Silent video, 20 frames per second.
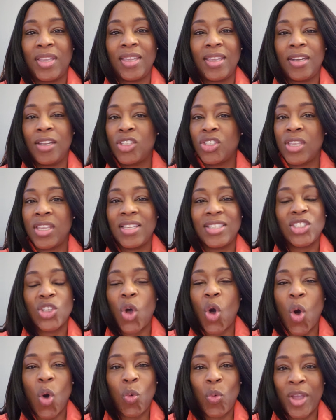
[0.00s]
it's
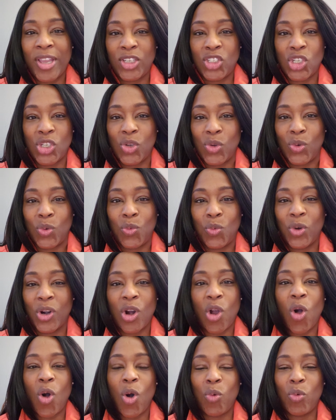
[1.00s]
always you.
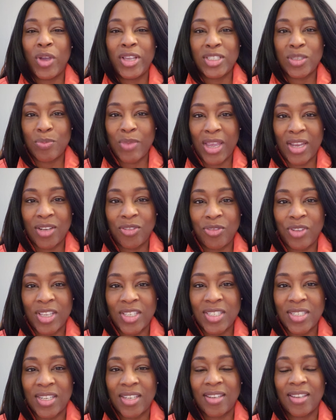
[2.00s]
We're always
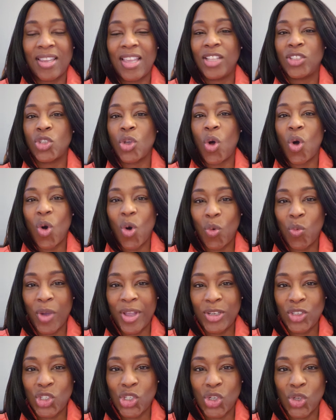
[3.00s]
manifesting. It's
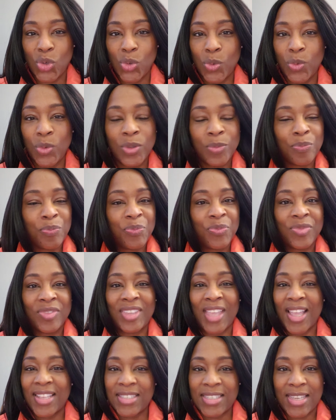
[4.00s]
always you.
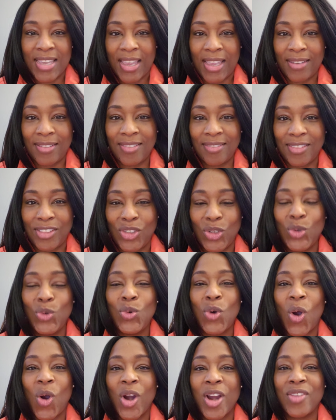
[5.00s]
That's it.
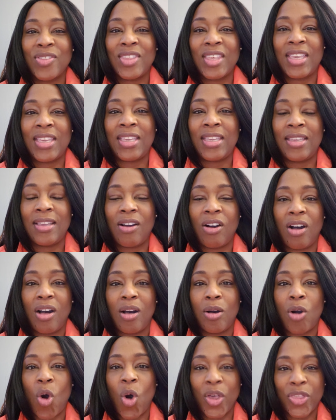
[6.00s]
You are the
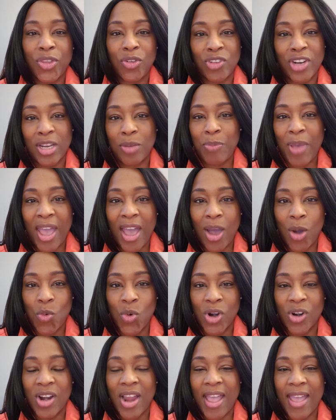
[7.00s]
authoring
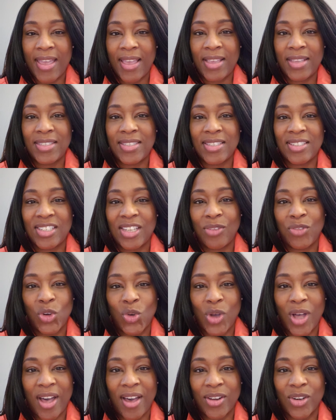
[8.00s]
power, as Neville
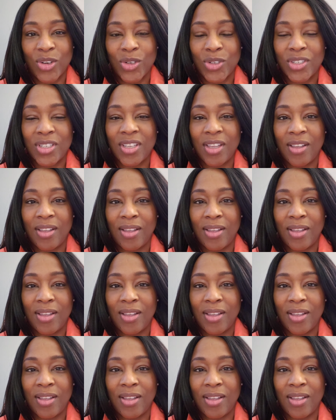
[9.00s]
Goddard